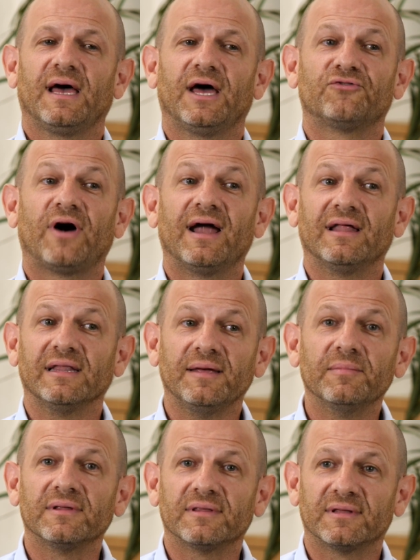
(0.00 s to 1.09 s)
and trying to
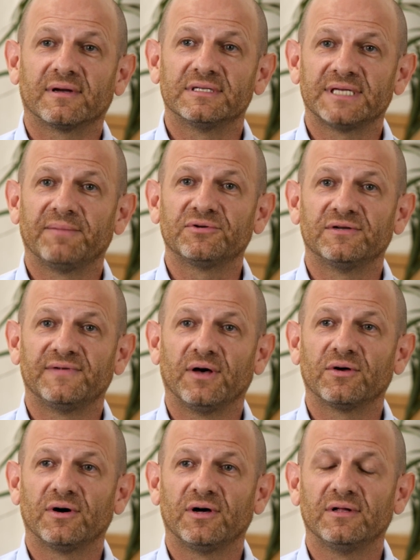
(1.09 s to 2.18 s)
limit the consumption of
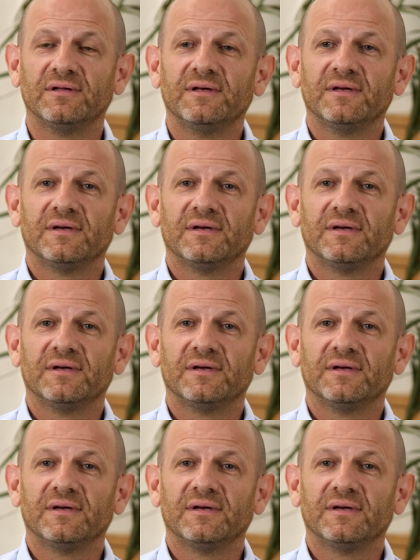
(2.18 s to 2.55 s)
alcohol.